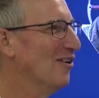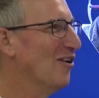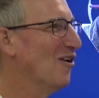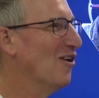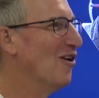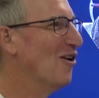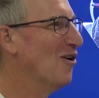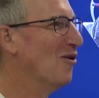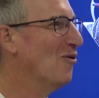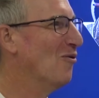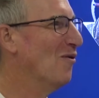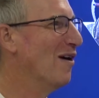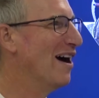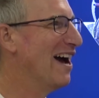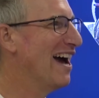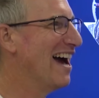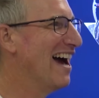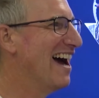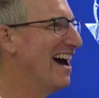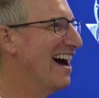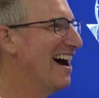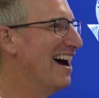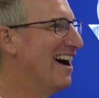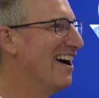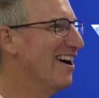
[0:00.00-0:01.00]
Oh
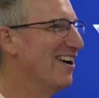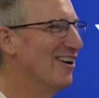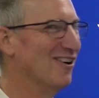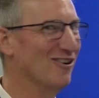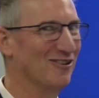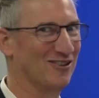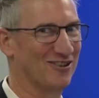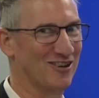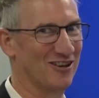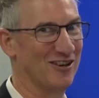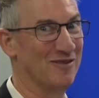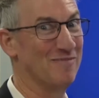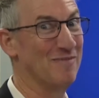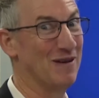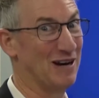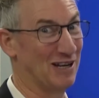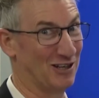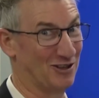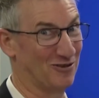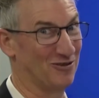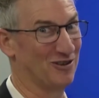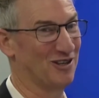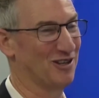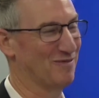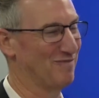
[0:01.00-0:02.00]
wow, so
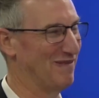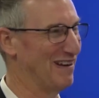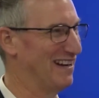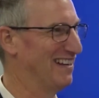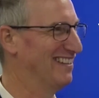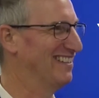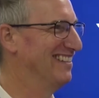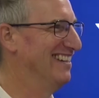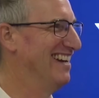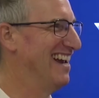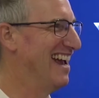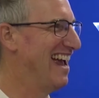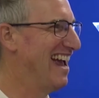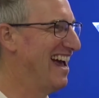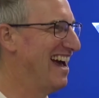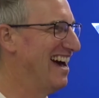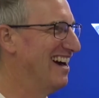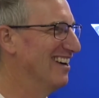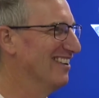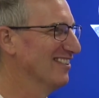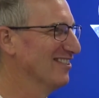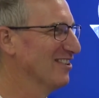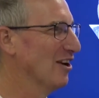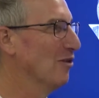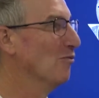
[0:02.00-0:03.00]
much respect
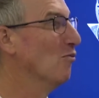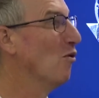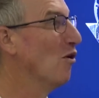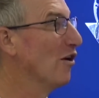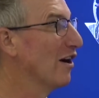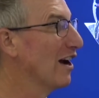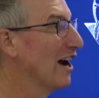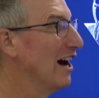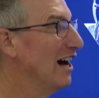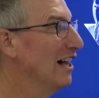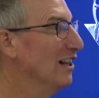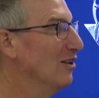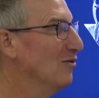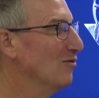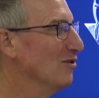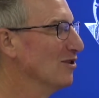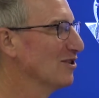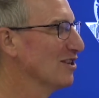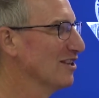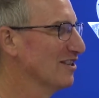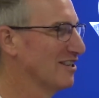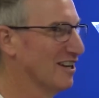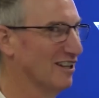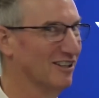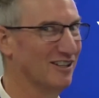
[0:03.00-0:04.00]
now. So what colour
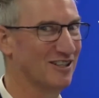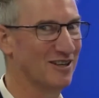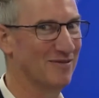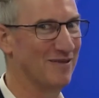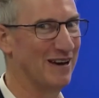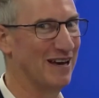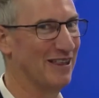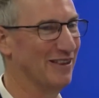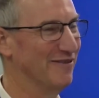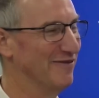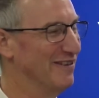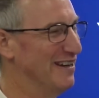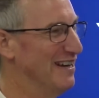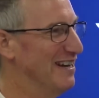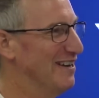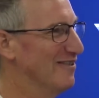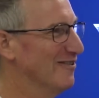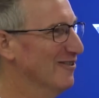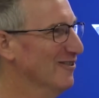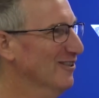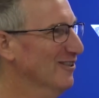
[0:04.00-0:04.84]
was it? Tell us about the vehicle.